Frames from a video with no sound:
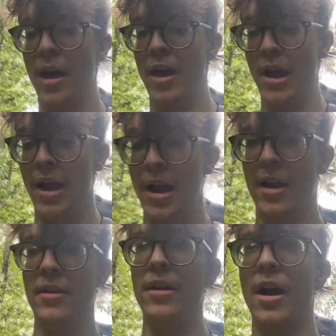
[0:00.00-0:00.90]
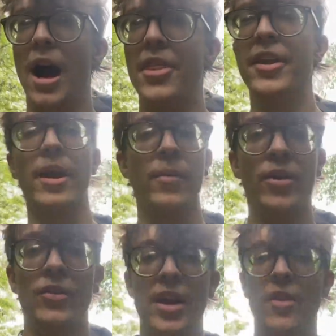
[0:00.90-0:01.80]
And I think I'm gonna
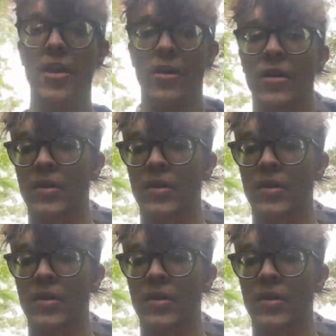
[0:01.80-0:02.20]
stay there